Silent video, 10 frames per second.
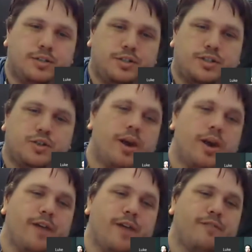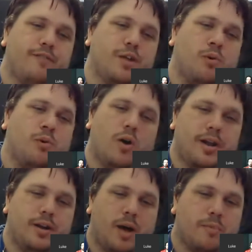just do whatever you want
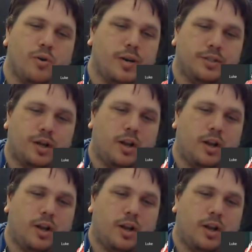and it'll come good.